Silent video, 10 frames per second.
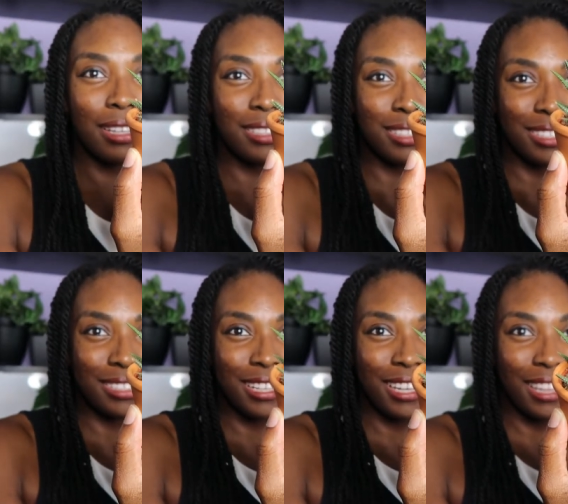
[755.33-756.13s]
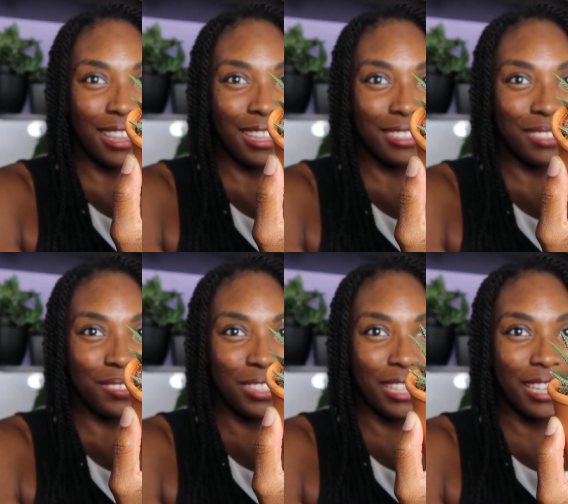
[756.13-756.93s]
Just got this
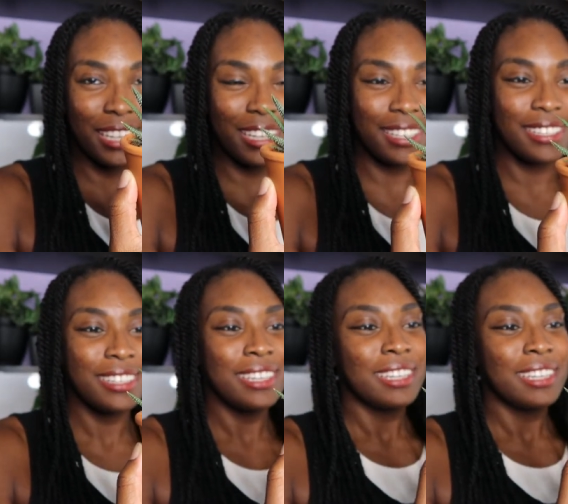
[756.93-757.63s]
one in.